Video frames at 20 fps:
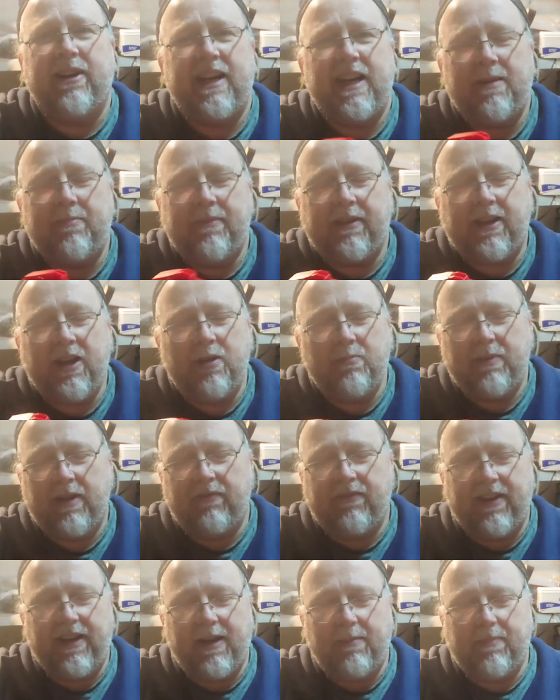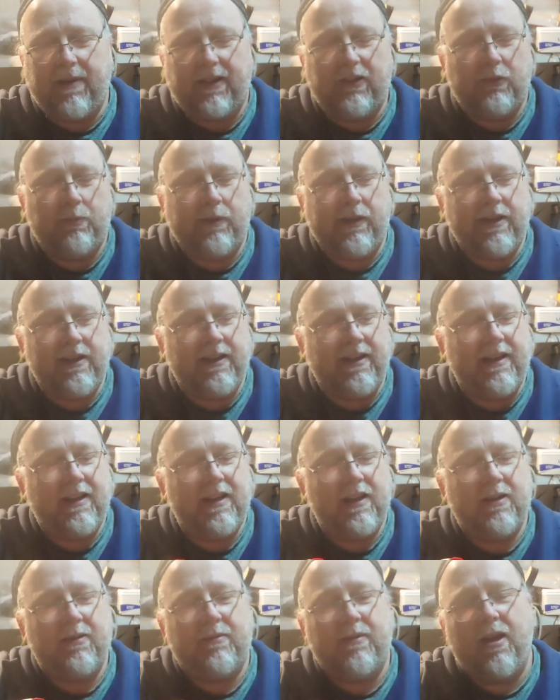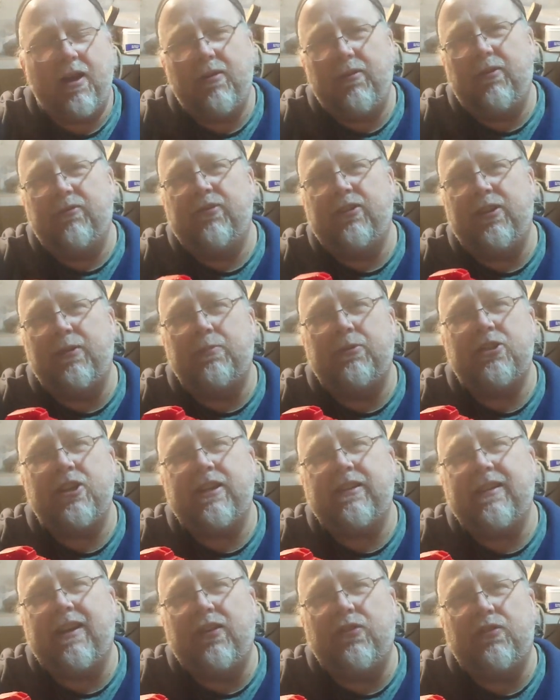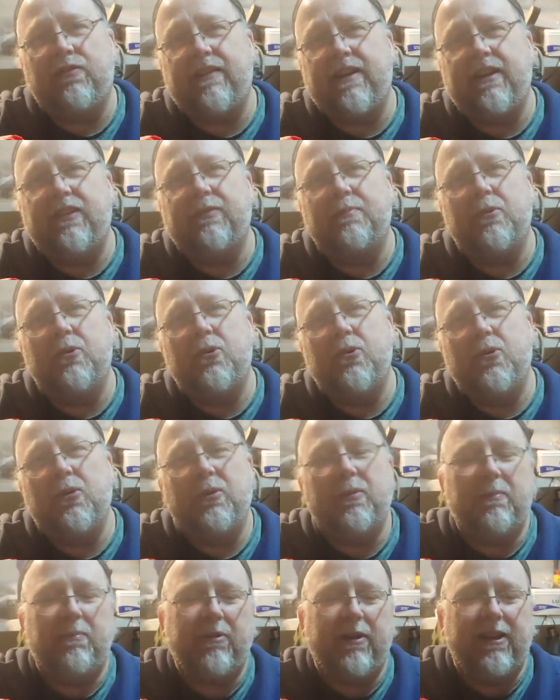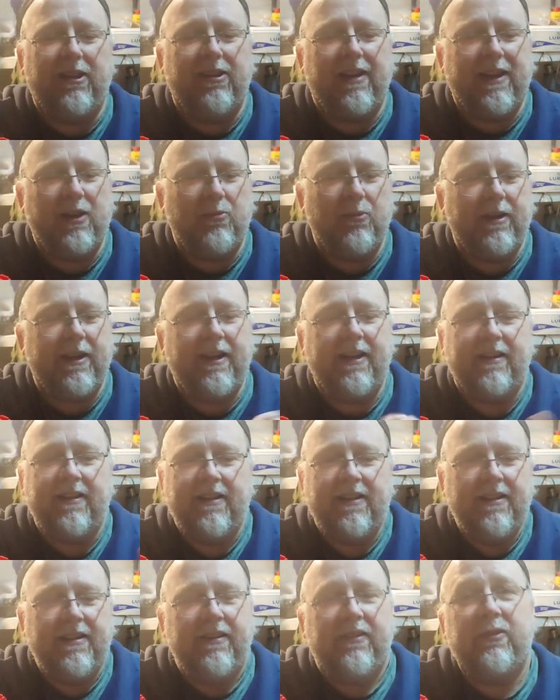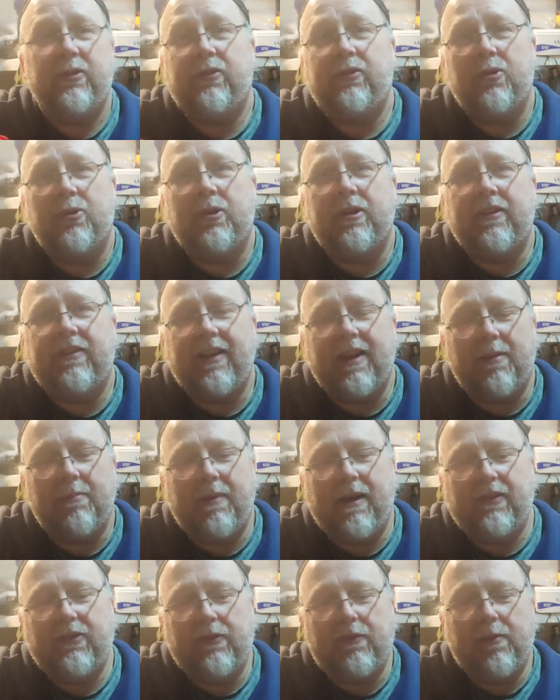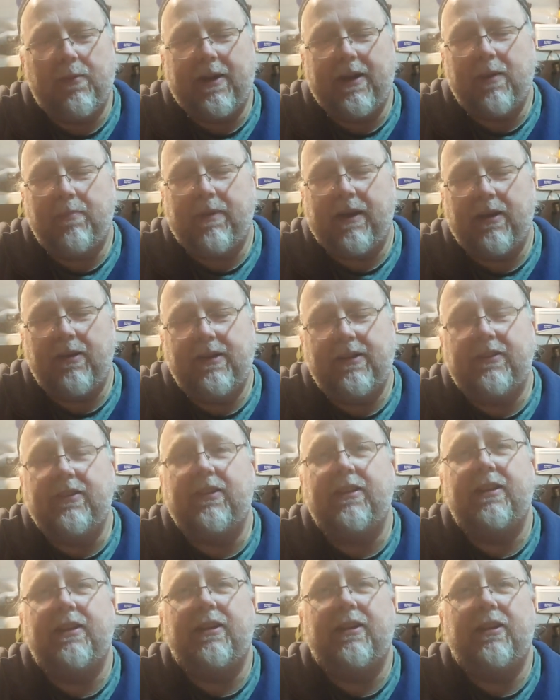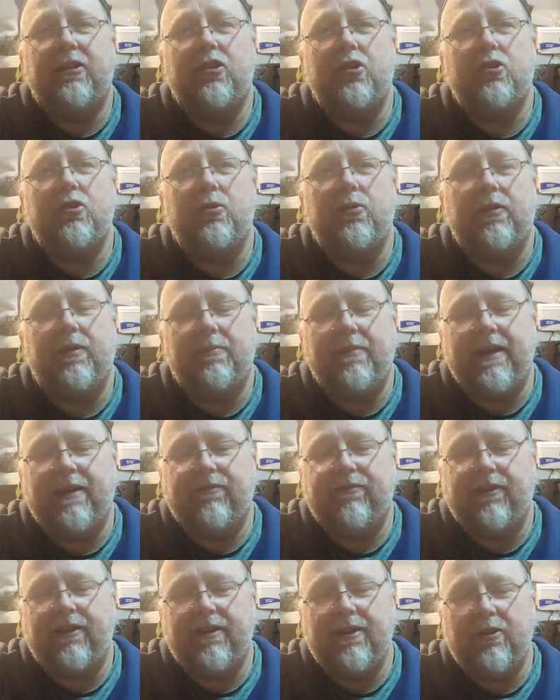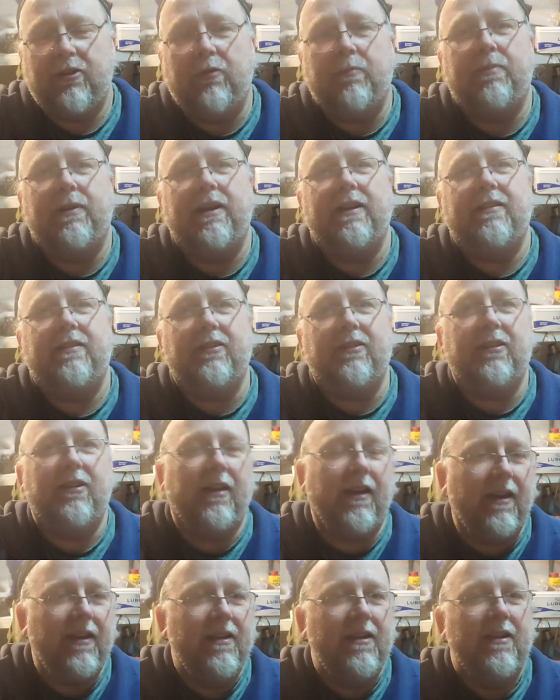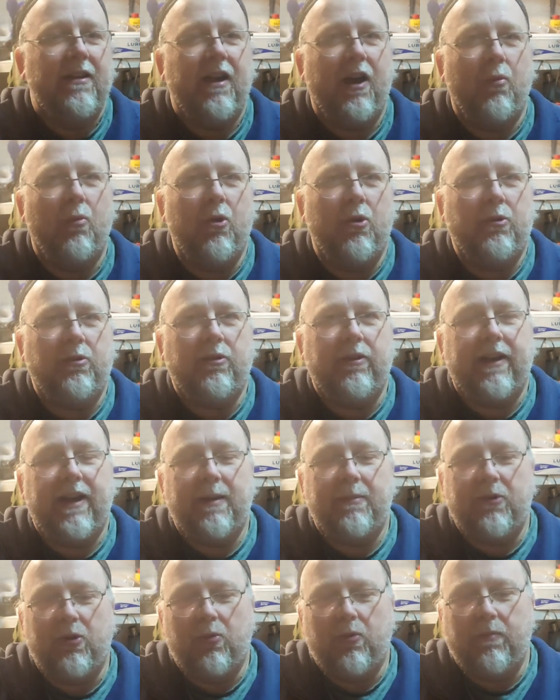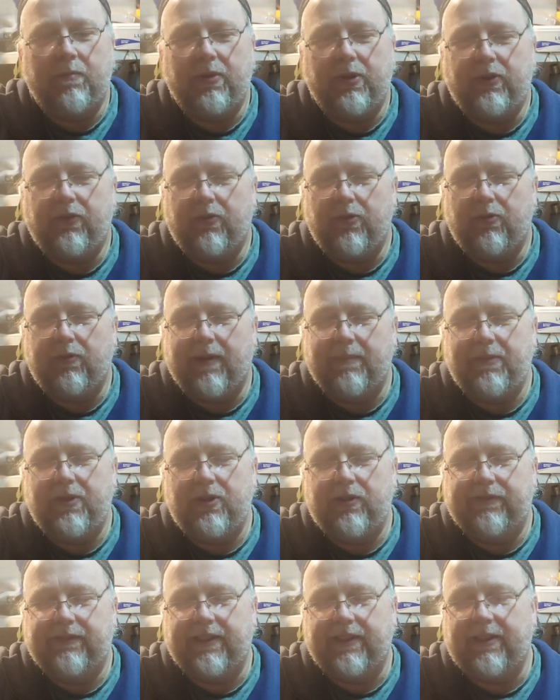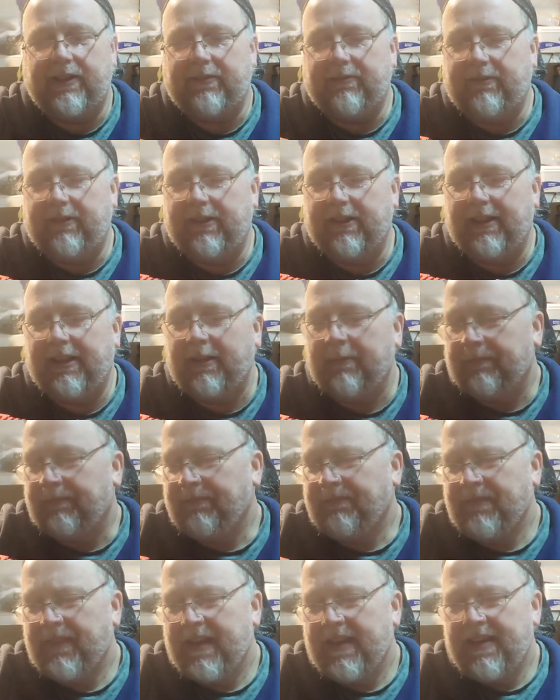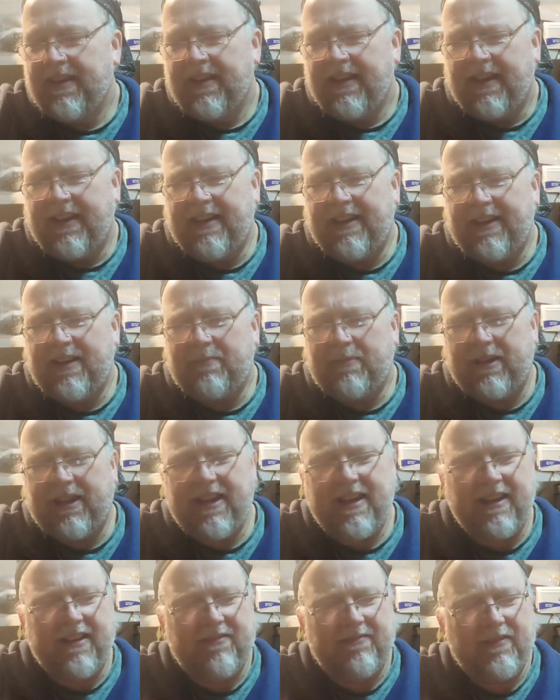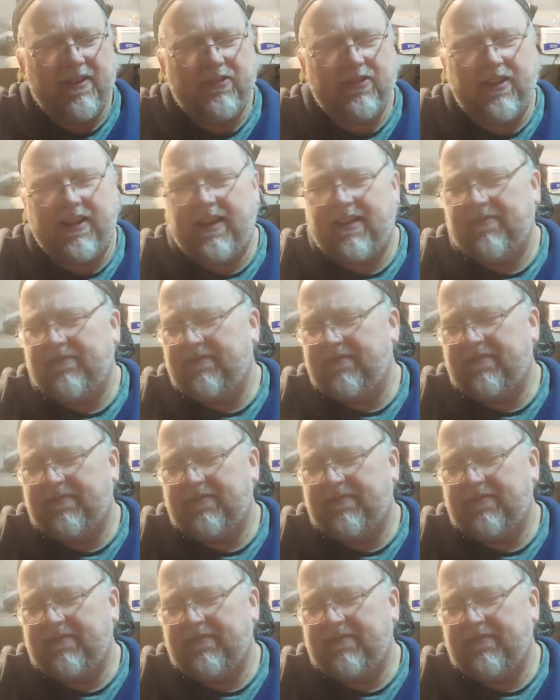prime. There can't be a very big spring in here. Obviously the projectiles are very small and pretty lightweight, so it's not going to take a massive amount of power to shoot them that far compared to a 1 gram or 1.2 gram Nerf dart, really. But yeah, I say